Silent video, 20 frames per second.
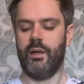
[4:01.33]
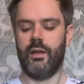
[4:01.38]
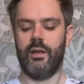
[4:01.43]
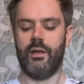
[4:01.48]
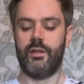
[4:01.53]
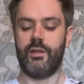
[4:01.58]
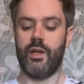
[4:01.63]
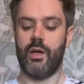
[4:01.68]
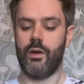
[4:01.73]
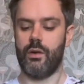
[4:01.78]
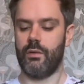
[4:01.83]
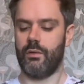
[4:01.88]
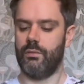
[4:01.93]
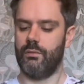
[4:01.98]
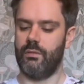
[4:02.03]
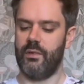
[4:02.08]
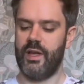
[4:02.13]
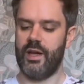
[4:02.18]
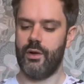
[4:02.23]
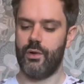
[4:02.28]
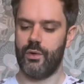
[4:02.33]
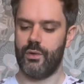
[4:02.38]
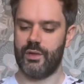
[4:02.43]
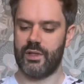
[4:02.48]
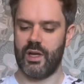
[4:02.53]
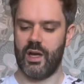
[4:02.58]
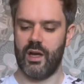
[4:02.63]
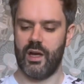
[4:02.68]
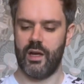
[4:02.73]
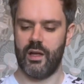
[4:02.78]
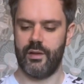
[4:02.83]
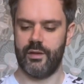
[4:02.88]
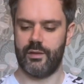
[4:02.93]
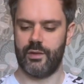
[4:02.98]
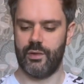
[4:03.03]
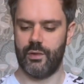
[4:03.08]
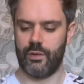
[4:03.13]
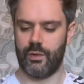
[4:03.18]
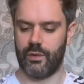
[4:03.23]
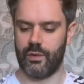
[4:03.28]
So, those are the
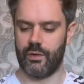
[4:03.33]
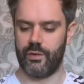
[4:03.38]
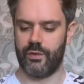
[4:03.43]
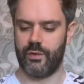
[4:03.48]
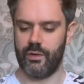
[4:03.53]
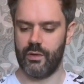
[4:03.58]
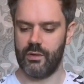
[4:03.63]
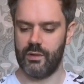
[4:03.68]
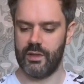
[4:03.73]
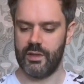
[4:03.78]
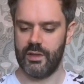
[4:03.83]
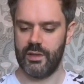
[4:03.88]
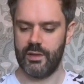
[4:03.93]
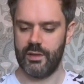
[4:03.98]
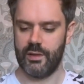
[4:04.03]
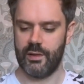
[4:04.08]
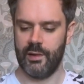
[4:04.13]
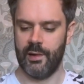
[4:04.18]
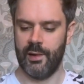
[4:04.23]
two controllers.